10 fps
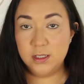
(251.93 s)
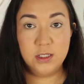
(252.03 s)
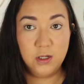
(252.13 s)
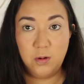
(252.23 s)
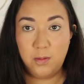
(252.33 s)

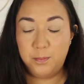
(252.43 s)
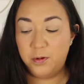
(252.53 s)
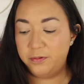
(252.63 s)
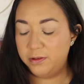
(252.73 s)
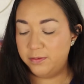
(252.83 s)
So
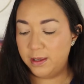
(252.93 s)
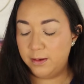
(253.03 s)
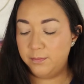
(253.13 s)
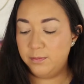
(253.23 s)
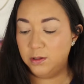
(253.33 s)
both of
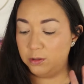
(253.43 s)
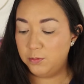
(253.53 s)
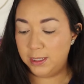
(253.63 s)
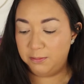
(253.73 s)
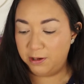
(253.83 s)
them looked
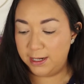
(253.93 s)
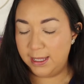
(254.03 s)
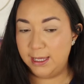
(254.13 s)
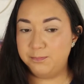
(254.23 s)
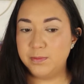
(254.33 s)
really
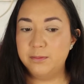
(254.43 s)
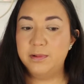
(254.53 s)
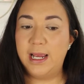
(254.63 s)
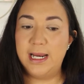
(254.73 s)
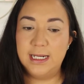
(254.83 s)
pretty,
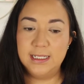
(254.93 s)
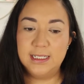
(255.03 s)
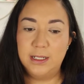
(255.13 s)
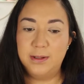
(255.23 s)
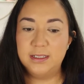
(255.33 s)
but I didn't
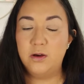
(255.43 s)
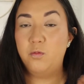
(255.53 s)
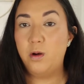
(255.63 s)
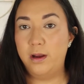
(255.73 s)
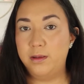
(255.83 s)
see myself
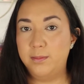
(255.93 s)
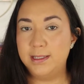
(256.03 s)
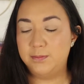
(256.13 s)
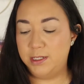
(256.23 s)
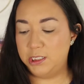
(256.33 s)
wearing them
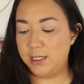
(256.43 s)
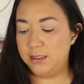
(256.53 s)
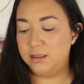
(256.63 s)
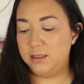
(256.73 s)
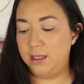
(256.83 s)
as much
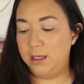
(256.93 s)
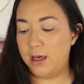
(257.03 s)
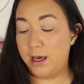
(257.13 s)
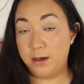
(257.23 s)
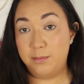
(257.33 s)
as the
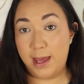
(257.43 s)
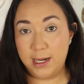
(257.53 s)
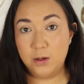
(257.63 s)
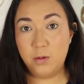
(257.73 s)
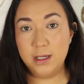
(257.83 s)

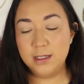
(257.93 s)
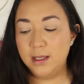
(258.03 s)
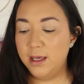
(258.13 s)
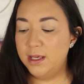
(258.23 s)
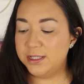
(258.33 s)
automatic one.
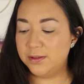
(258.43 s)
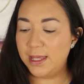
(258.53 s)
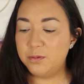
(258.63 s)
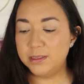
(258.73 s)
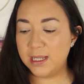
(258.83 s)
So
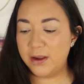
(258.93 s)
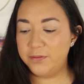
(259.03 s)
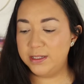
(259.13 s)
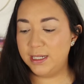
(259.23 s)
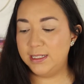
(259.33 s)
that was
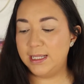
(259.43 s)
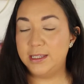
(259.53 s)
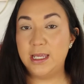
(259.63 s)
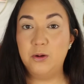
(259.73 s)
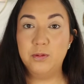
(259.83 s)
everything
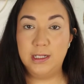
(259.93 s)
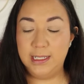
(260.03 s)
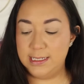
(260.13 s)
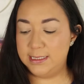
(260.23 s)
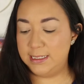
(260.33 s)
that they
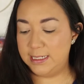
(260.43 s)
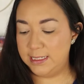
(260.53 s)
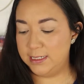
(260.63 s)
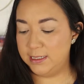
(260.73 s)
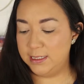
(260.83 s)
released
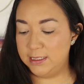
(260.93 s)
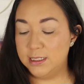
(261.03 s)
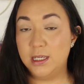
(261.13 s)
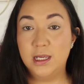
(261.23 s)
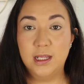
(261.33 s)
in
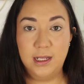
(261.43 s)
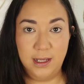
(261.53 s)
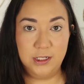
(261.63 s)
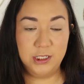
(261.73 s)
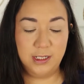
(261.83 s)
this
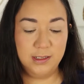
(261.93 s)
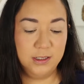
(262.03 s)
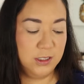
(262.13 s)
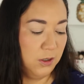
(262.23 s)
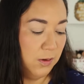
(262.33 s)
collection.
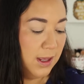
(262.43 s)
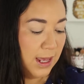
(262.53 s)
So